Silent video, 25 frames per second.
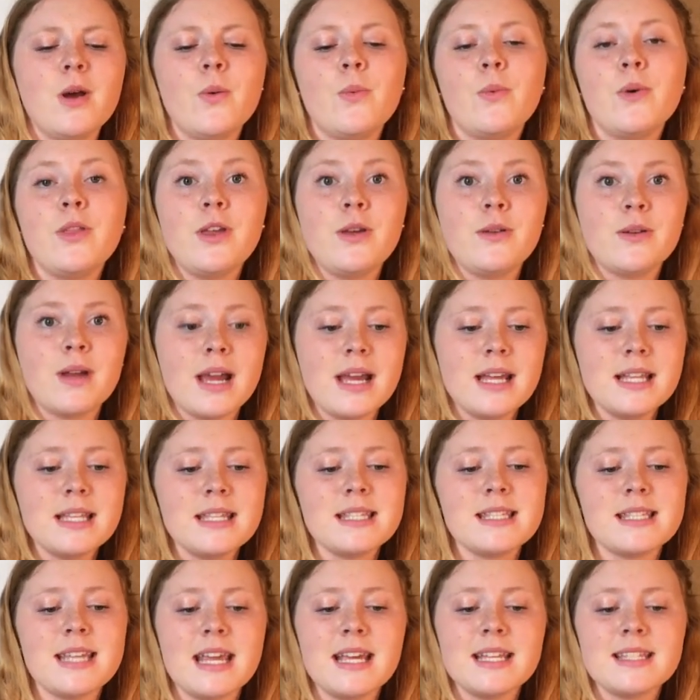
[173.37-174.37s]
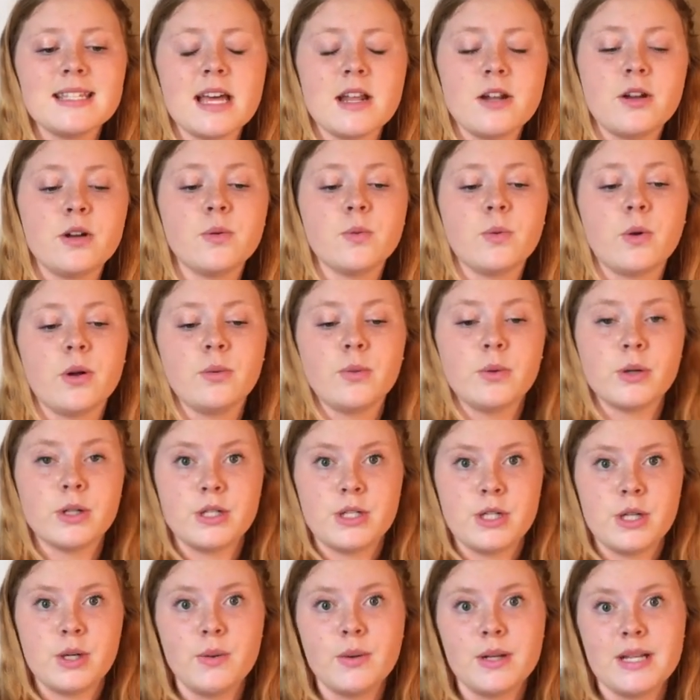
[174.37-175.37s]
When the United States entered World War
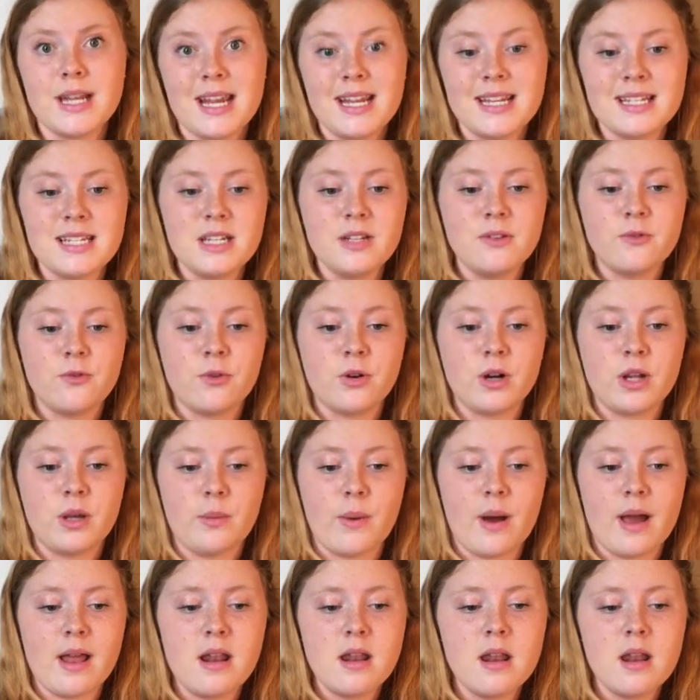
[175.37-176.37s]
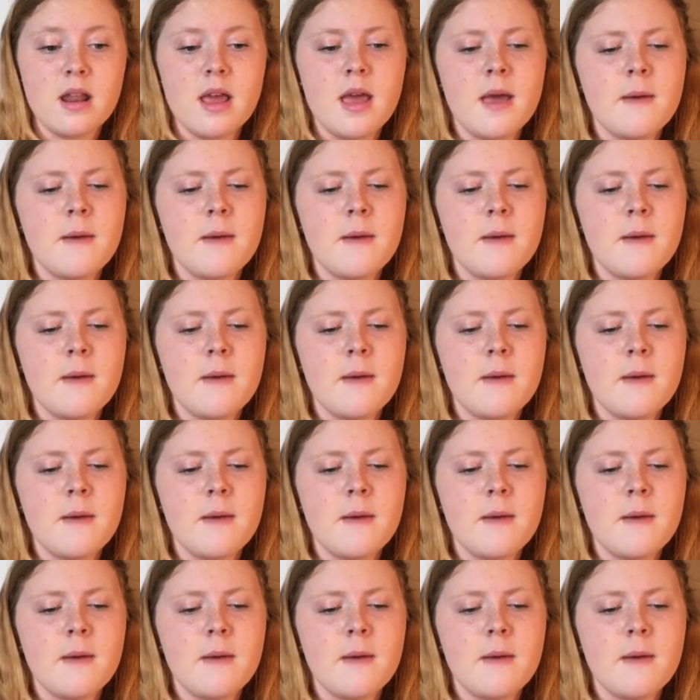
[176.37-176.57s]
II in 1941,